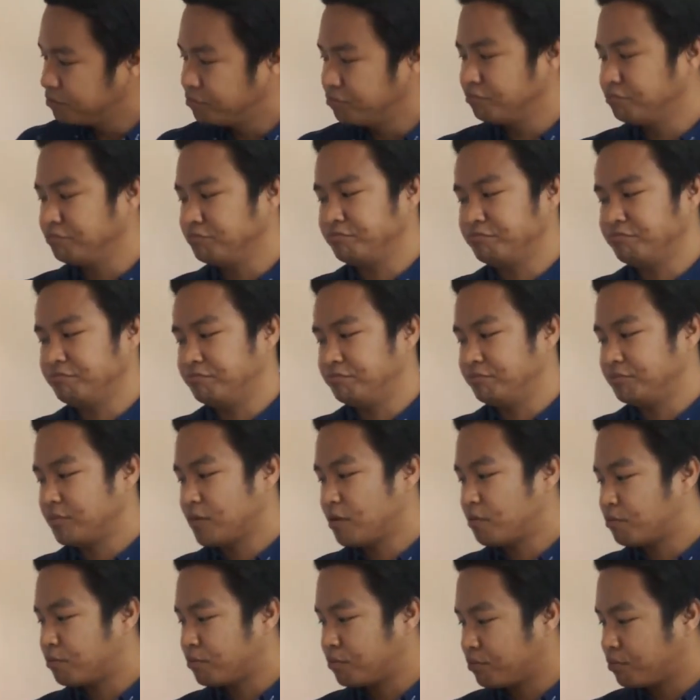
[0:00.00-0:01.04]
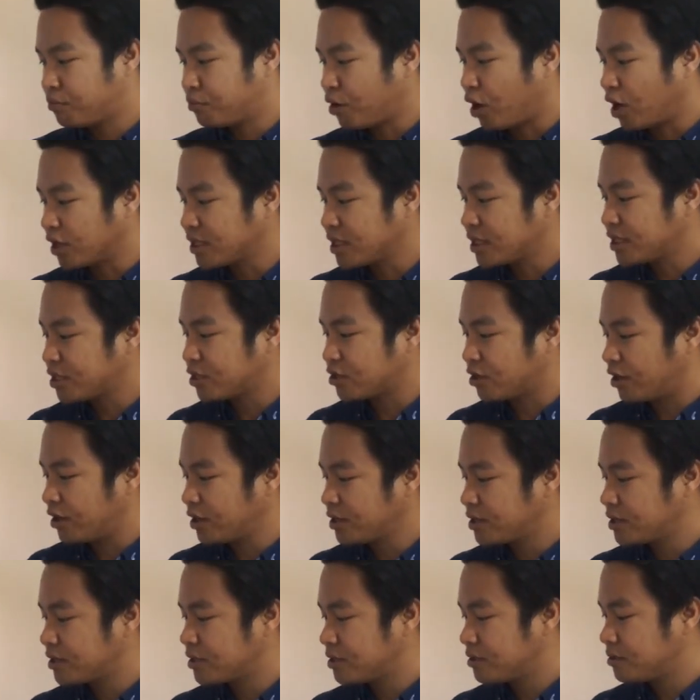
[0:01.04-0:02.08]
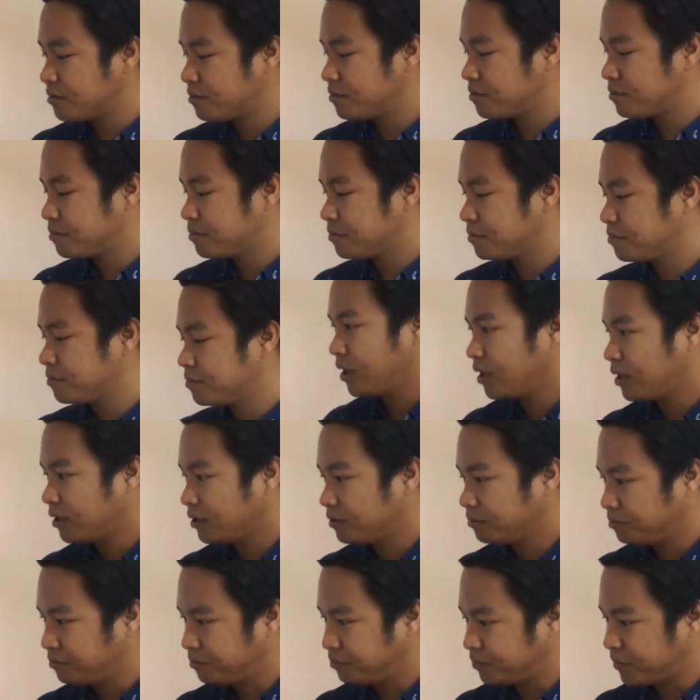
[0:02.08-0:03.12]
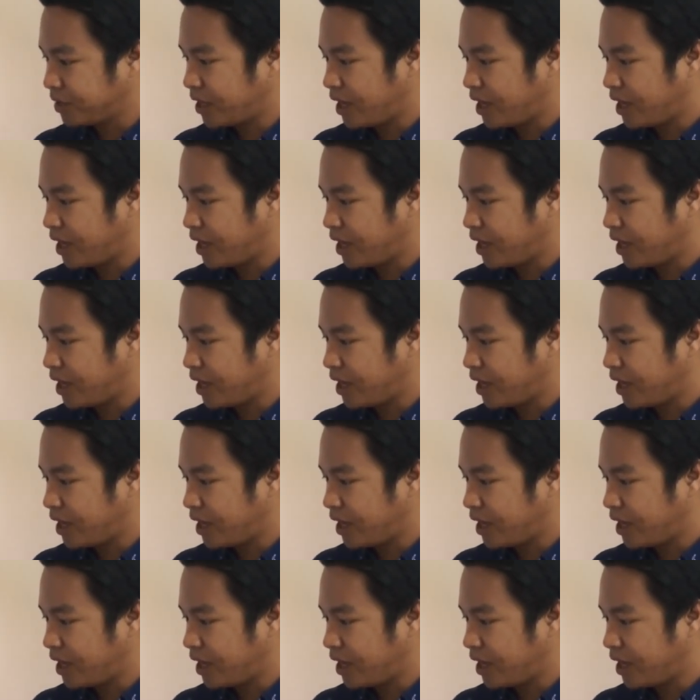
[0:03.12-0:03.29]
Mm, process charts mm,